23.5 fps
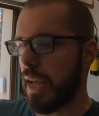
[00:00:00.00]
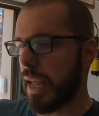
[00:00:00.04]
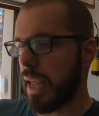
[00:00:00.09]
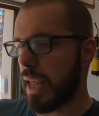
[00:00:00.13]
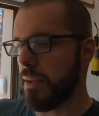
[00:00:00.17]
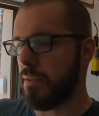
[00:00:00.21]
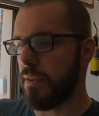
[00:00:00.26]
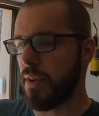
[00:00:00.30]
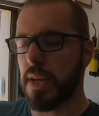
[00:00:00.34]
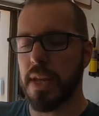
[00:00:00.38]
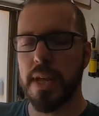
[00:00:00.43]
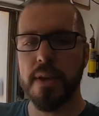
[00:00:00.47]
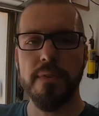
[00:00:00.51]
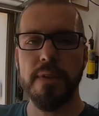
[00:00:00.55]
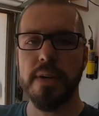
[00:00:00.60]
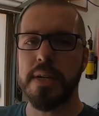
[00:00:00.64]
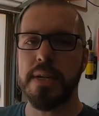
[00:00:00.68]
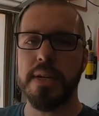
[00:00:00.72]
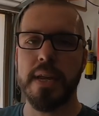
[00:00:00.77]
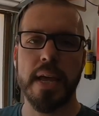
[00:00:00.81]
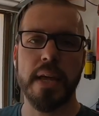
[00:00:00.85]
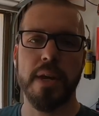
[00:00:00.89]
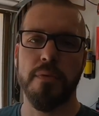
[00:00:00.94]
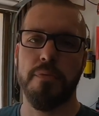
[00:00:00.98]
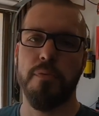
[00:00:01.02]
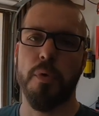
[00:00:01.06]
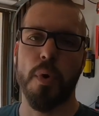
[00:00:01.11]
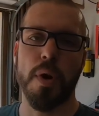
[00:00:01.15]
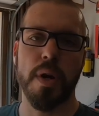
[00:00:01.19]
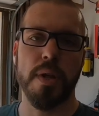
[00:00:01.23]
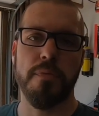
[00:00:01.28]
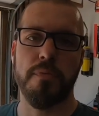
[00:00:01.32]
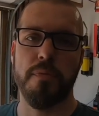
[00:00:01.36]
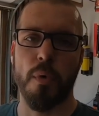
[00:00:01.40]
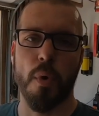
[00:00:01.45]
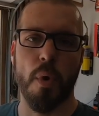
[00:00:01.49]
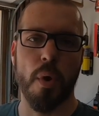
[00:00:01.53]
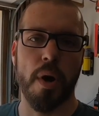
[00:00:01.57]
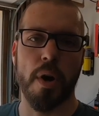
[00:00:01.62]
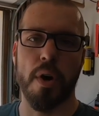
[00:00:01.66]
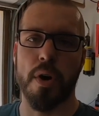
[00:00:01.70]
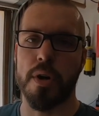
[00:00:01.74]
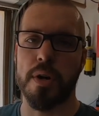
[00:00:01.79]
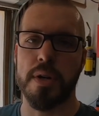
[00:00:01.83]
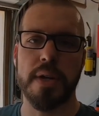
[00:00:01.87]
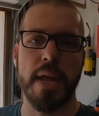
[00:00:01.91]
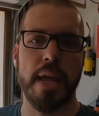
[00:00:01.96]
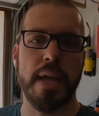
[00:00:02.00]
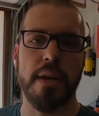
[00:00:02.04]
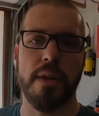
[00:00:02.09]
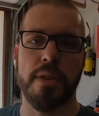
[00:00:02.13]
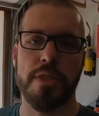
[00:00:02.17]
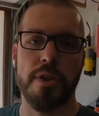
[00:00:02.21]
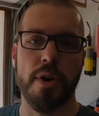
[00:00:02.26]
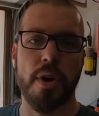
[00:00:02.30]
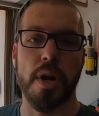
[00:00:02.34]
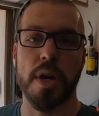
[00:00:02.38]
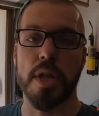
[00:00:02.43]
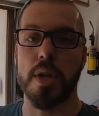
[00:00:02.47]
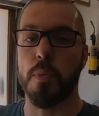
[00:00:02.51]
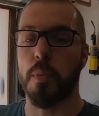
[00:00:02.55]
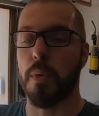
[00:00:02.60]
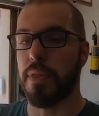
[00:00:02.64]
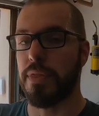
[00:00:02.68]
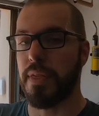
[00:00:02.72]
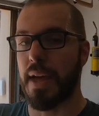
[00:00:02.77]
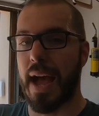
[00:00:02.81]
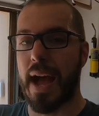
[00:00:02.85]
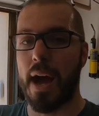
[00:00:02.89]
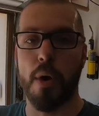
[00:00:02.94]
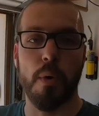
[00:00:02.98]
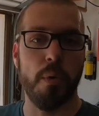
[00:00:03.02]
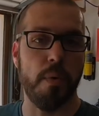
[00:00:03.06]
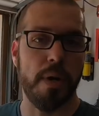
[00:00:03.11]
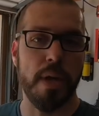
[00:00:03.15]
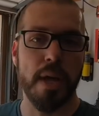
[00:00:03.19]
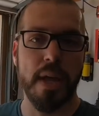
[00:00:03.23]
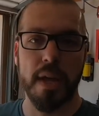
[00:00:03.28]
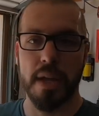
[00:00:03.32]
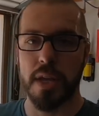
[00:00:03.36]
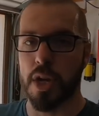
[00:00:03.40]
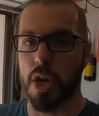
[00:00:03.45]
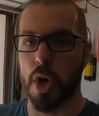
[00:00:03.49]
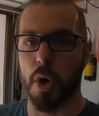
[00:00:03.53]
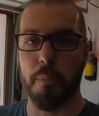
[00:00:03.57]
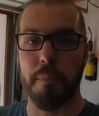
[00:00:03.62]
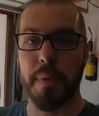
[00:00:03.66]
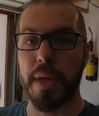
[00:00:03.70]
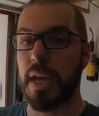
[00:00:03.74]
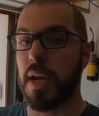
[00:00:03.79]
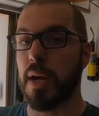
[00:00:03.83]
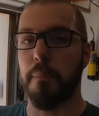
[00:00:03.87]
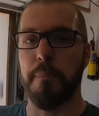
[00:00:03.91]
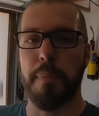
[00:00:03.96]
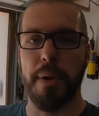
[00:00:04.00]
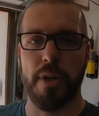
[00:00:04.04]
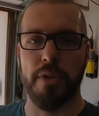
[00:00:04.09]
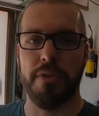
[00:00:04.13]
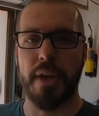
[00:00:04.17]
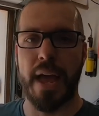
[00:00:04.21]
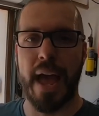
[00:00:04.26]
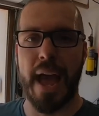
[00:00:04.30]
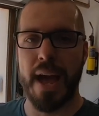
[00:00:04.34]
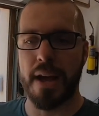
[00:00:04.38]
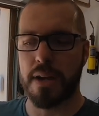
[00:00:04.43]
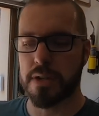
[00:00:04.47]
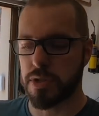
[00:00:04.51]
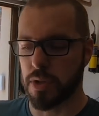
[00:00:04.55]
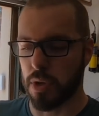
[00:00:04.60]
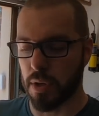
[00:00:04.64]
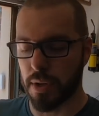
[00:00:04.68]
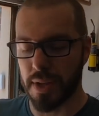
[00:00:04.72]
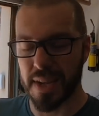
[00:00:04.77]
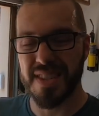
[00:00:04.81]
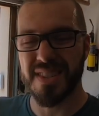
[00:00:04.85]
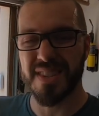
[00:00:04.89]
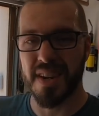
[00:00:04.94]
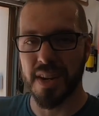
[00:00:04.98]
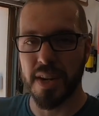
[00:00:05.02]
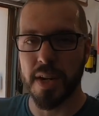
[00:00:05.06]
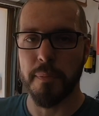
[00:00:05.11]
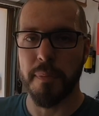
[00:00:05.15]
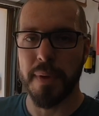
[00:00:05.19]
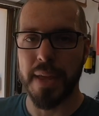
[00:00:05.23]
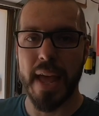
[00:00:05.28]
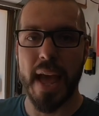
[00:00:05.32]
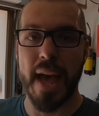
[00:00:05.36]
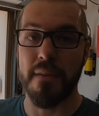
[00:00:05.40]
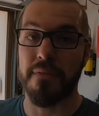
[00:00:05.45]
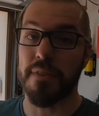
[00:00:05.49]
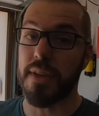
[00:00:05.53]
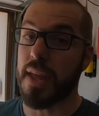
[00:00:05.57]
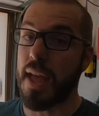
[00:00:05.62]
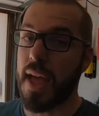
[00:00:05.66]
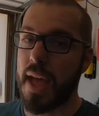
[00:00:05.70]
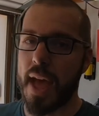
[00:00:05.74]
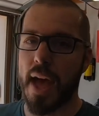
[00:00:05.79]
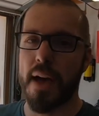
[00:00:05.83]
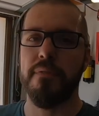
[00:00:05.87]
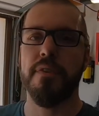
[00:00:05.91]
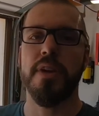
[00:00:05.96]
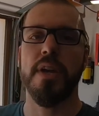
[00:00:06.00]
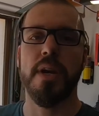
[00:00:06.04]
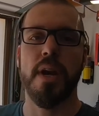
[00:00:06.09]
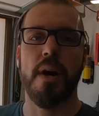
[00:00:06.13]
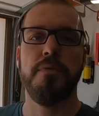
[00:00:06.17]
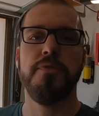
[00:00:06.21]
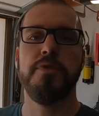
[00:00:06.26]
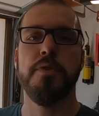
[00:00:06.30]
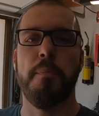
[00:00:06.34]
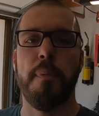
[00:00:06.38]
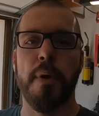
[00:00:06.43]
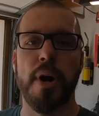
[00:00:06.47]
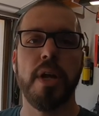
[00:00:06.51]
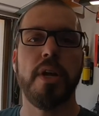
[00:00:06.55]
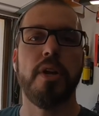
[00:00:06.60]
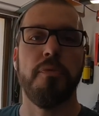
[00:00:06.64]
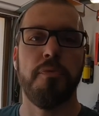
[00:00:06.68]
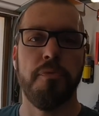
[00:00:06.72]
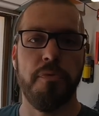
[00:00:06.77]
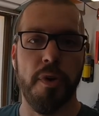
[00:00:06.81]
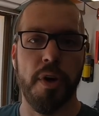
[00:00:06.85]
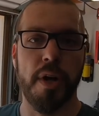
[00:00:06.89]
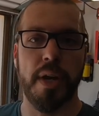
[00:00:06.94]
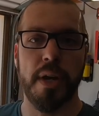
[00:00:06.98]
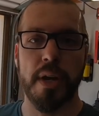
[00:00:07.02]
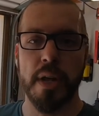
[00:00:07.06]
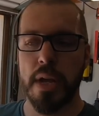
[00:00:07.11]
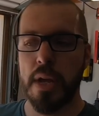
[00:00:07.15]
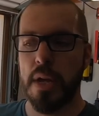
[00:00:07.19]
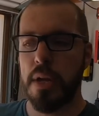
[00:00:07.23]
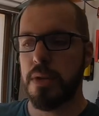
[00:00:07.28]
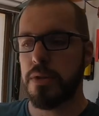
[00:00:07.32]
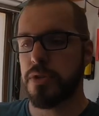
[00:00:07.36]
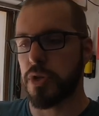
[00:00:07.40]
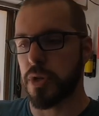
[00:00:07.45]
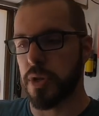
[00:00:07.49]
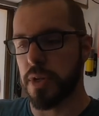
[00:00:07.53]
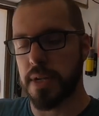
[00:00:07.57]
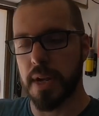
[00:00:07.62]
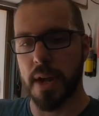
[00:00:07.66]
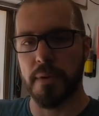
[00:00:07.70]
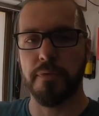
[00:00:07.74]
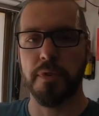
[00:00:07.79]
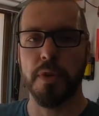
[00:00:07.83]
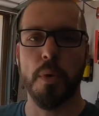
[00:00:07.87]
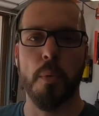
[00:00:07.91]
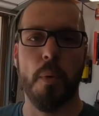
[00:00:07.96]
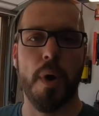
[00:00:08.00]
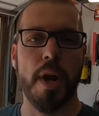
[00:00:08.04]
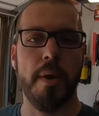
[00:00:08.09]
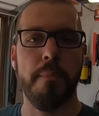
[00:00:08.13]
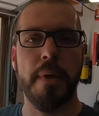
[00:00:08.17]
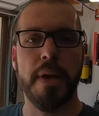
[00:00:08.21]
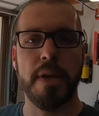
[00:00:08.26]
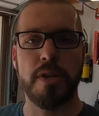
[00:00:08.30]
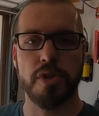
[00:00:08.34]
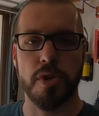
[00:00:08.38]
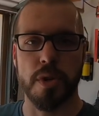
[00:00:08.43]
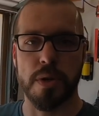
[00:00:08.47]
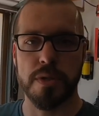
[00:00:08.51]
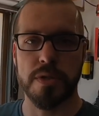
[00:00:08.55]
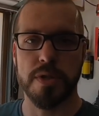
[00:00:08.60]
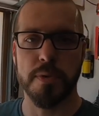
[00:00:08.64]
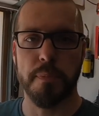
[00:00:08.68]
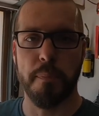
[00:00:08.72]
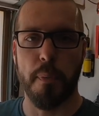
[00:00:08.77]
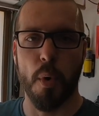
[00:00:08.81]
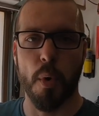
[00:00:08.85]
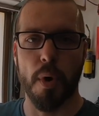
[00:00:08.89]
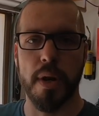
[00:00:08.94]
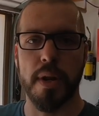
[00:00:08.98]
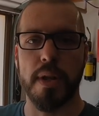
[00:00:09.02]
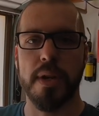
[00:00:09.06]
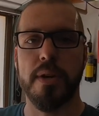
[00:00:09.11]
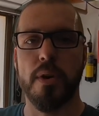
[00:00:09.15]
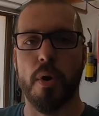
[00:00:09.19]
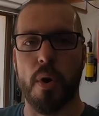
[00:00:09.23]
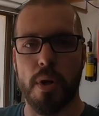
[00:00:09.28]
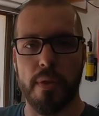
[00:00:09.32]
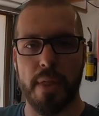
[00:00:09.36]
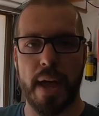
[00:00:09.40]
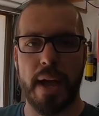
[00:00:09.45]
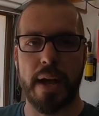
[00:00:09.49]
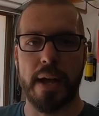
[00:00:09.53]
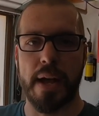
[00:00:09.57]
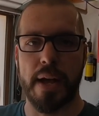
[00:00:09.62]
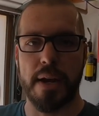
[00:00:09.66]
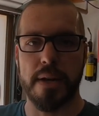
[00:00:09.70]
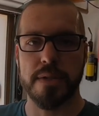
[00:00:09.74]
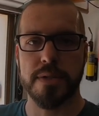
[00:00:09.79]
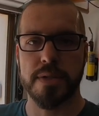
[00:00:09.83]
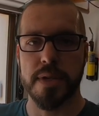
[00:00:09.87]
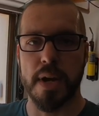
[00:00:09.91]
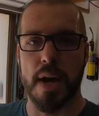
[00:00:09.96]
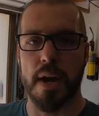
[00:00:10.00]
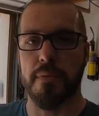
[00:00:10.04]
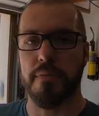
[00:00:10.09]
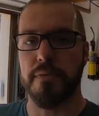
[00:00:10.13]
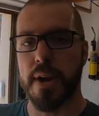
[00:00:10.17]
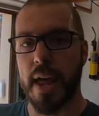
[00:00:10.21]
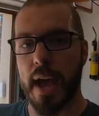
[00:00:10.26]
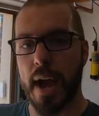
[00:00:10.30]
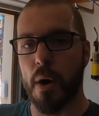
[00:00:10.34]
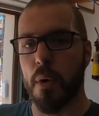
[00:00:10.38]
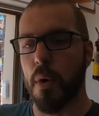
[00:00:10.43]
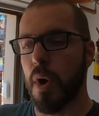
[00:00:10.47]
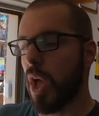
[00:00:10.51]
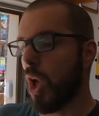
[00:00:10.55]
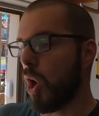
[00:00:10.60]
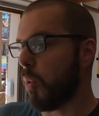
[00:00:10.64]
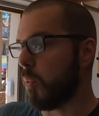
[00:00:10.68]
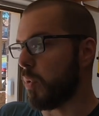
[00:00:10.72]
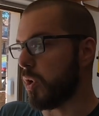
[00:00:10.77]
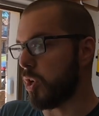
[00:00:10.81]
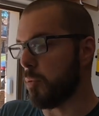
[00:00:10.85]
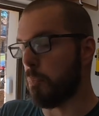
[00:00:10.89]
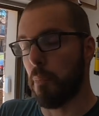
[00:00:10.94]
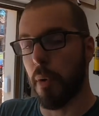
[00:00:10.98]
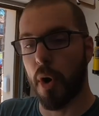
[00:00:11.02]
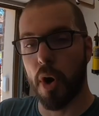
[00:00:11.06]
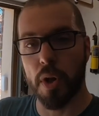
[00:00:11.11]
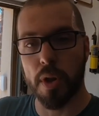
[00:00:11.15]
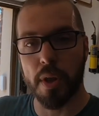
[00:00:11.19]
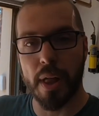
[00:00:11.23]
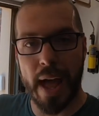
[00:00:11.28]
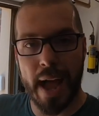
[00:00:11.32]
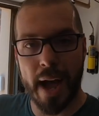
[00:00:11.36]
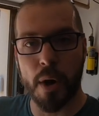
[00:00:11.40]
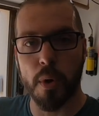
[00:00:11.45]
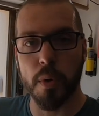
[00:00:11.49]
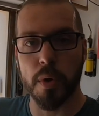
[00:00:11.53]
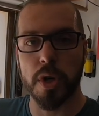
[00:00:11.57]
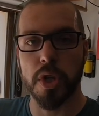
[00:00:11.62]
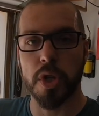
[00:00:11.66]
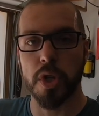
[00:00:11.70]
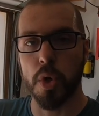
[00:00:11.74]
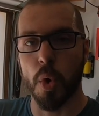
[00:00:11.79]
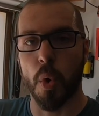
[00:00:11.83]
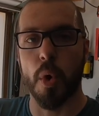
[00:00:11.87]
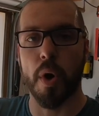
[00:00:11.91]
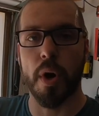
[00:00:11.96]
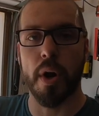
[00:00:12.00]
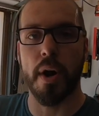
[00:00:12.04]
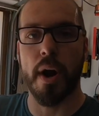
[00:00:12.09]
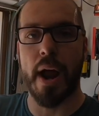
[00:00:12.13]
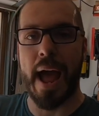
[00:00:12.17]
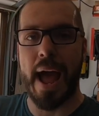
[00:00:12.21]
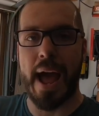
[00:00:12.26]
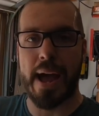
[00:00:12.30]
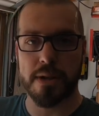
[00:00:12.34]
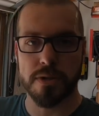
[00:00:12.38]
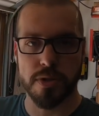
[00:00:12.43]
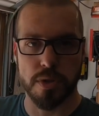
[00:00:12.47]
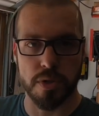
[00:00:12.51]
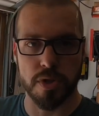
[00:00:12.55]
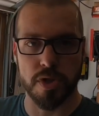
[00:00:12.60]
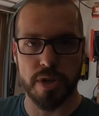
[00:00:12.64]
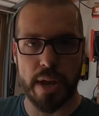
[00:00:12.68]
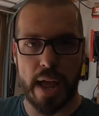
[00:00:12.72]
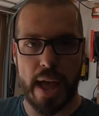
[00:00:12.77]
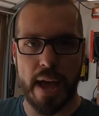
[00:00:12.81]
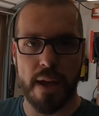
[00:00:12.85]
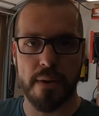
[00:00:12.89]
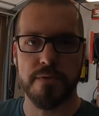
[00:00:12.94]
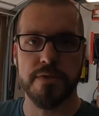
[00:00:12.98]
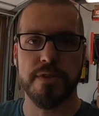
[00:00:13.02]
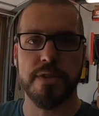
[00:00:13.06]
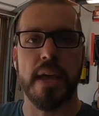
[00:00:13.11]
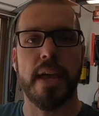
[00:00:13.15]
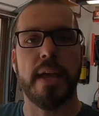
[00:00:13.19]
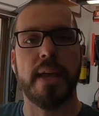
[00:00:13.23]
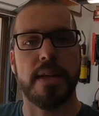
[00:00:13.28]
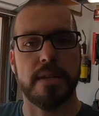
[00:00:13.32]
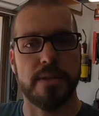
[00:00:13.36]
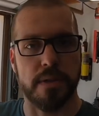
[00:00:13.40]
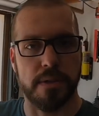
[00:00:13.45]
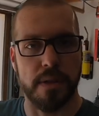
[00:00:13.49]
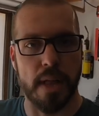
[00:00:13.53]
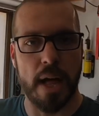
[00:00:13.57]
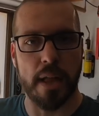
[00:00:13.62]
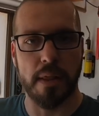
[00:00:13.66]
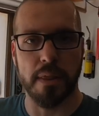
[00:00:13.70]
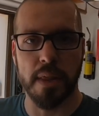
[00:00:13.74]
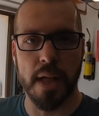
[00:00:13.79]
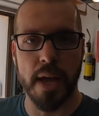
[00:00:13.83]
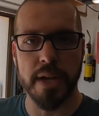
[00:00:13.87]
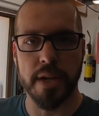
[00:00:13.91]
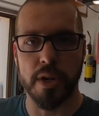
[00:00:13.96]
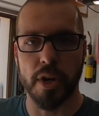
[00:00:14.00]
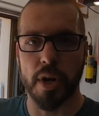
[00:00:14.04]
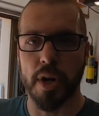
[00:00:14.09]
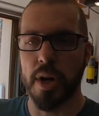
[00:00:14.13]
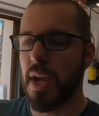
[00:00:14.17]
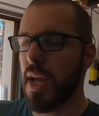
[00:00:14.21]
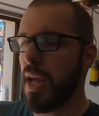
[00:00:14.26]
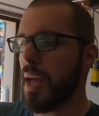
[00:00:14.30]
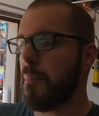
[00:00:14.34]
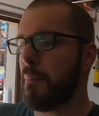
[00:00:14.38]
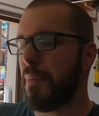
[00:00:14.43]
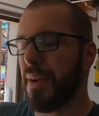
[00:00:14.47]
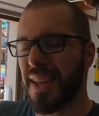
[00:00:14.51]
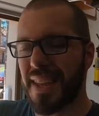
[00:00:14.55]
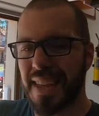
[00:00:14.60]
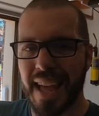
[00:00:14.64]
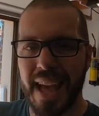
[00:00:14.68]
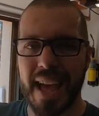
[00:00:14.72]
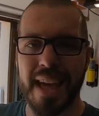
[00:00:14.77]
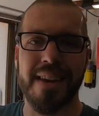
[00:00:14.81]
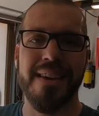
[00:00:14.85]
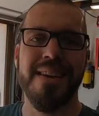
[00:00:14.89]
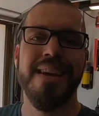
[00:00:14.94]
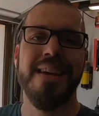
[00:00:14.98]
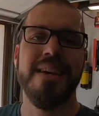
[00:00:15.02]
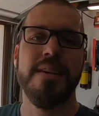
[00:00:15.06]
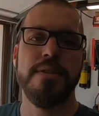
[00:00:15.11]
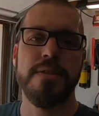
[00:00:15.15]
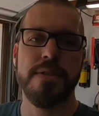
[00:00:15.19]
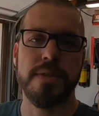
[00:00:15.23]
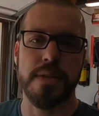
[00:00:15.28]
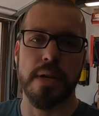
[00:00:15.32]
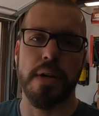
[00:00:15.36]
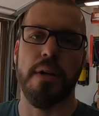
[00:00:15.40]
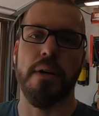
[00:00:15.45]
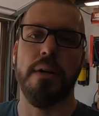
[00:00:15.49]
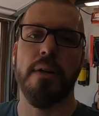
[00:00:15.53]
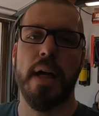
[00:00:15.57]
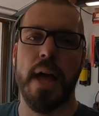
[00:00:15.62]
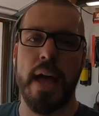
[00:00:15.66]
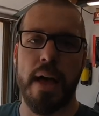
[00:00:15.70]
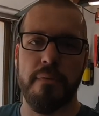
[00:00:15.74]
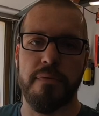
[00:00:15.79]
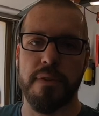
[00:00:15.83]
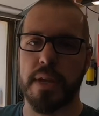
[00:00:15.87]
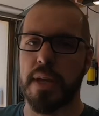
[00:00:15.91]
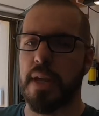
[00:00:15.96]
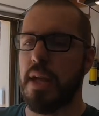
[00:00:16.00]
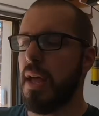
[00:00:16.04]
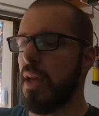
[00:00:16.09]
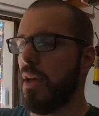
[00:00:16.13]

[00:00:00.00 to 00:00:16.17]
Even a Dana 44 or a Dana 30 without, you know, being a built axle is going to be heavy, heavy enough to break your foot. So you definitely want to make sure it's supported and all that kind of stuff. Now, when you pull out your axle shafts, it gets a lot lighter, but again, still heavy.